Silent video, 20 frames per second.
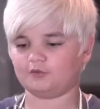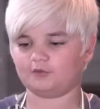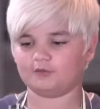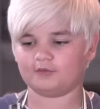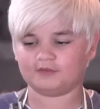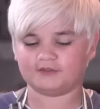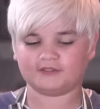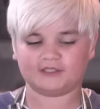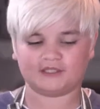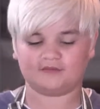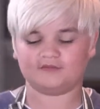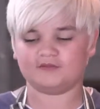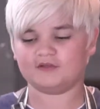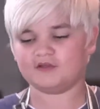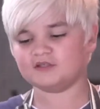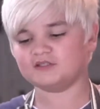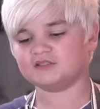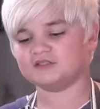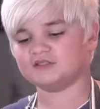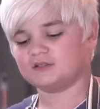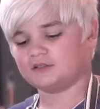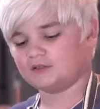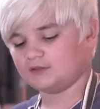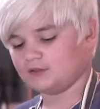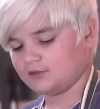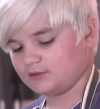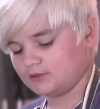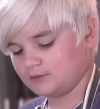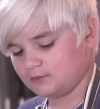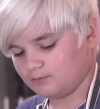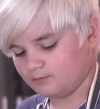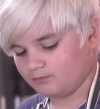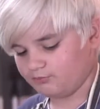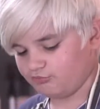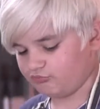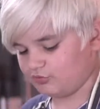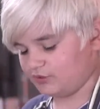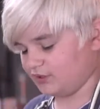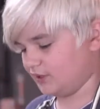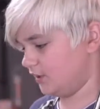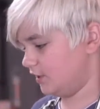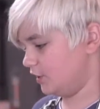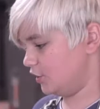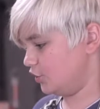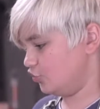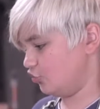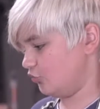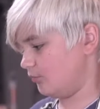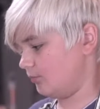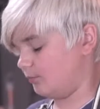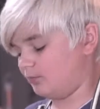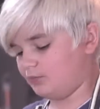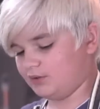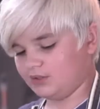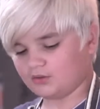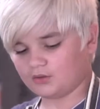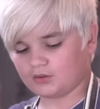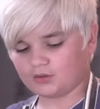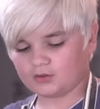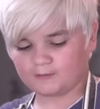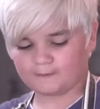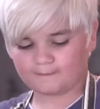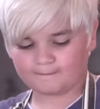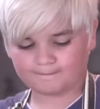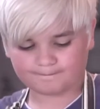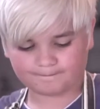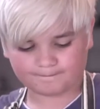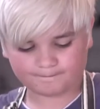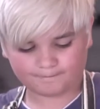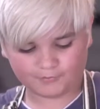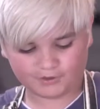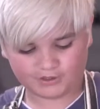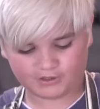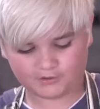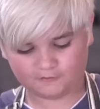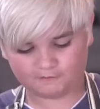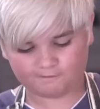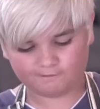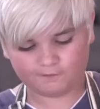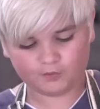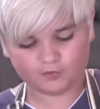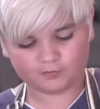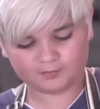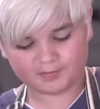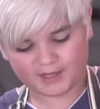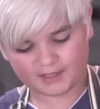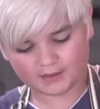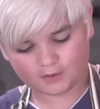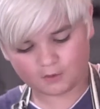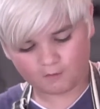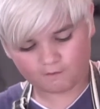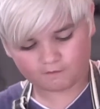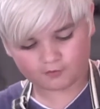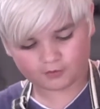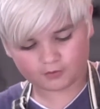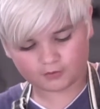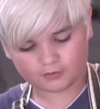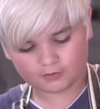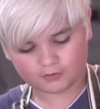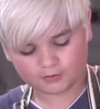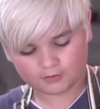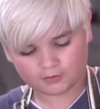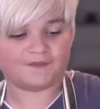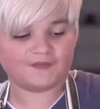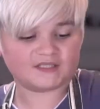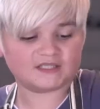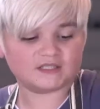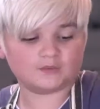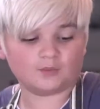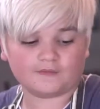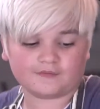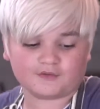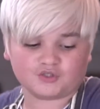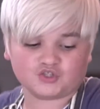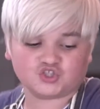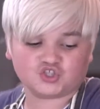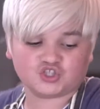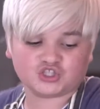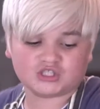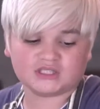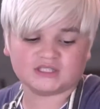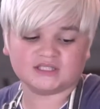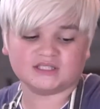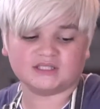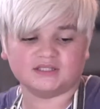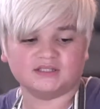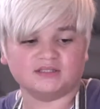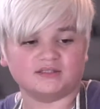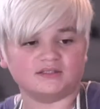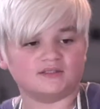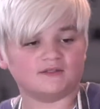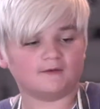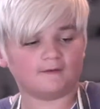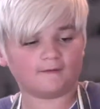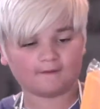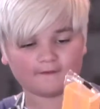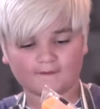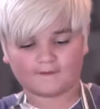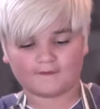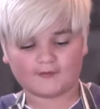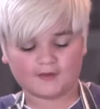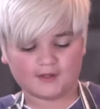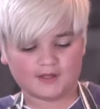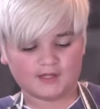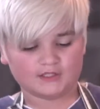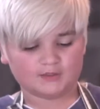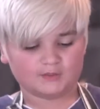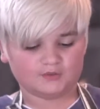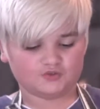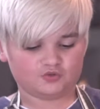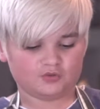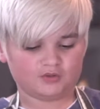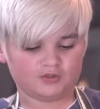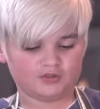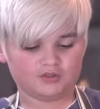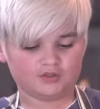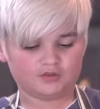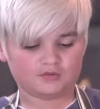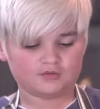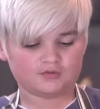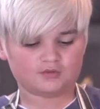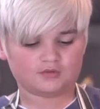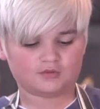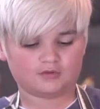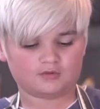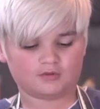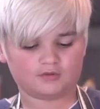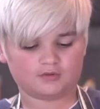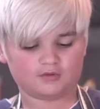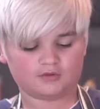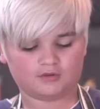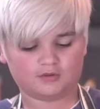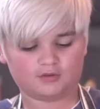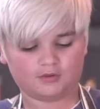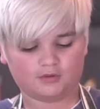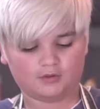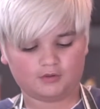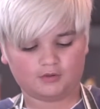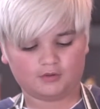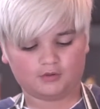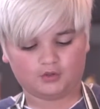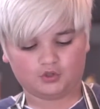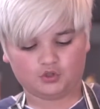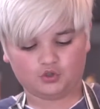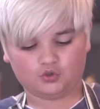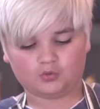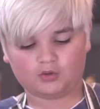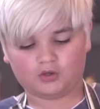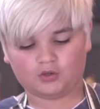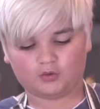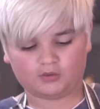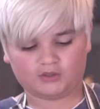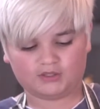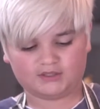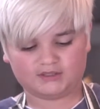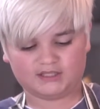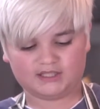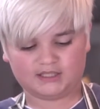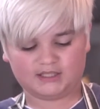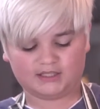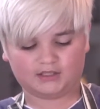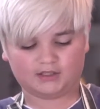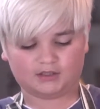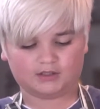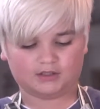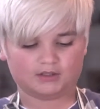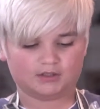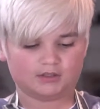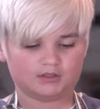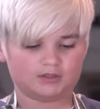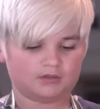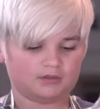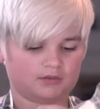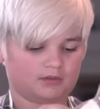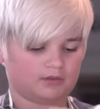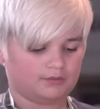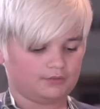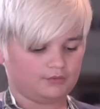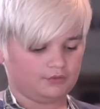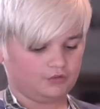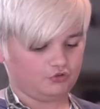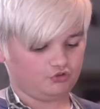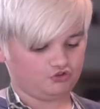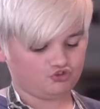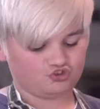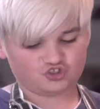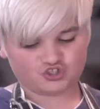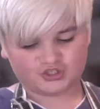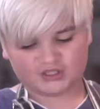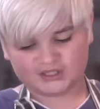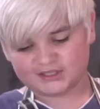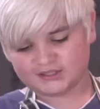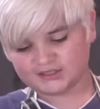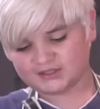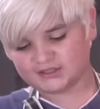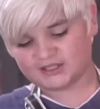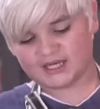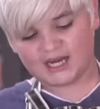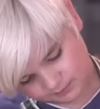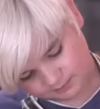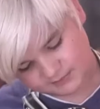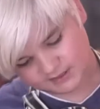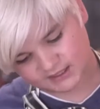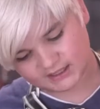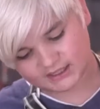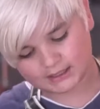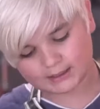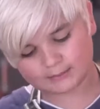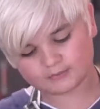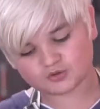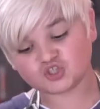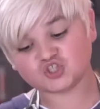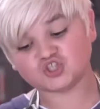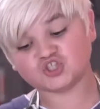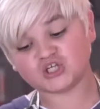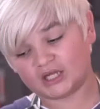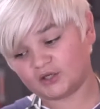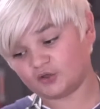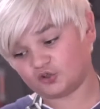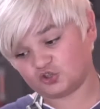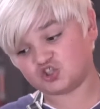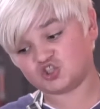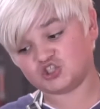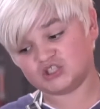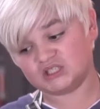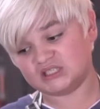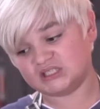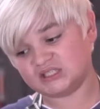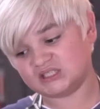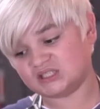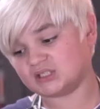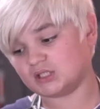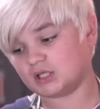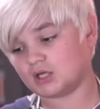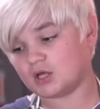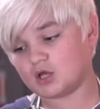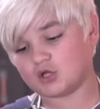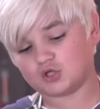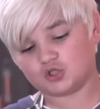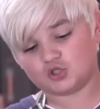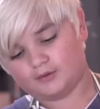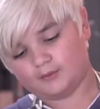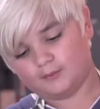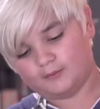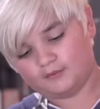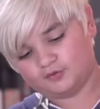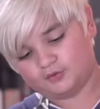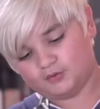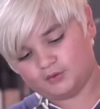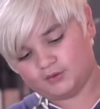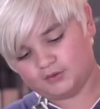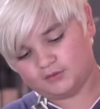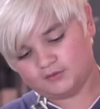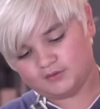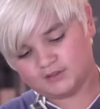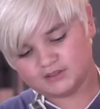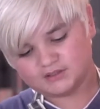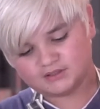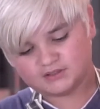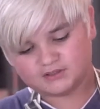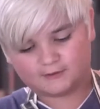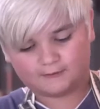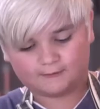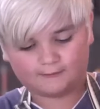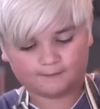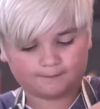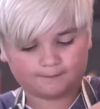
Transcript: we're going to take this, bring your meal, bring your food back over. This is where the cheese is. What you're going to do, you are going to take your cheese, medium cheddar cheese. We're just going to do this